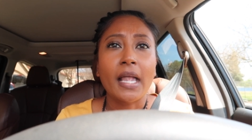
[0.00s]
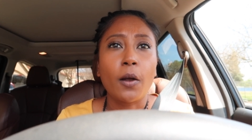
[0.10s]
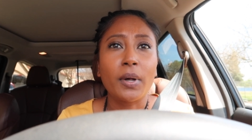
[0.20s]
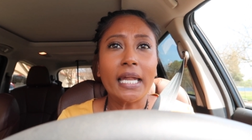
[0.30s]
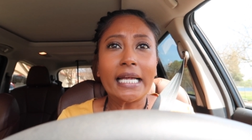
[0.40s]

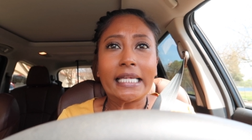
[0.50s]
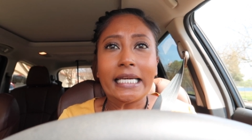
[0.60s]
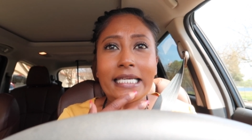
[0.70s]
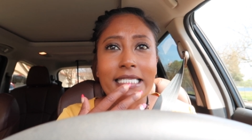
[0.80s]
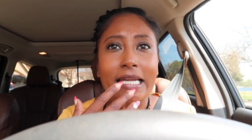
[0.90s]
I went like
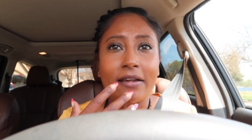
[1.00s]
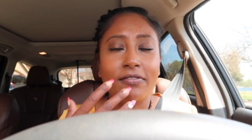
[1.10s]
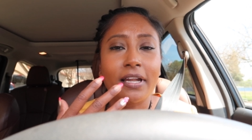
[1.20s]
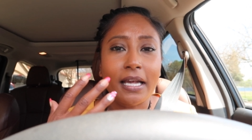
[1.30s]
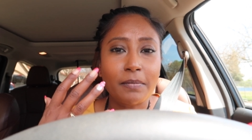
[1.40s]
this and I
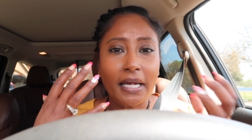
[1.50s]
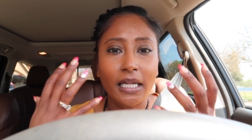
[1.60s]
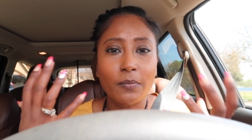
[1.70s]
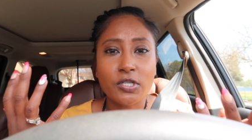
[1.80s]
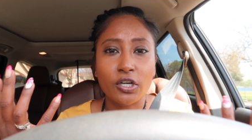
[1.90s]
feel like my
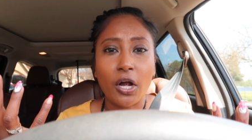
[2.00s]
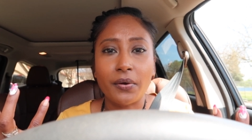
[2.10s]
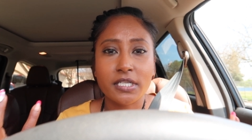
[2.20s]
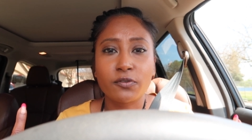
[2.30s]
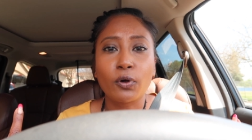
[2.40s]
lips are
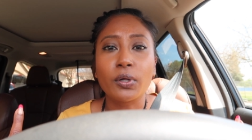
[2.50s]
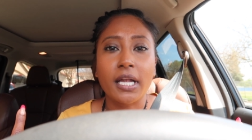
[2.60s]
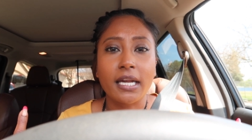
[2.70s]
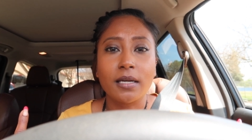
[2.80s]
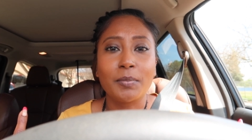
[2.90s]
now
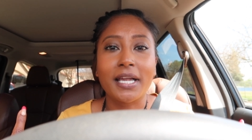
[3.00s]
exfoliated